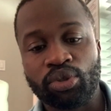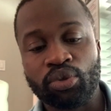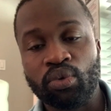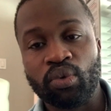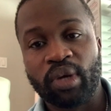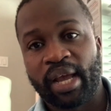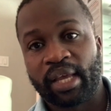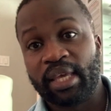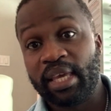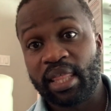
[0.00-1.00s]
do
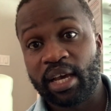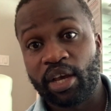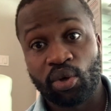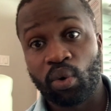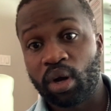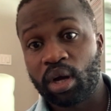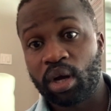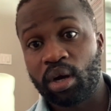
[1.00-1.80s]
like either yoga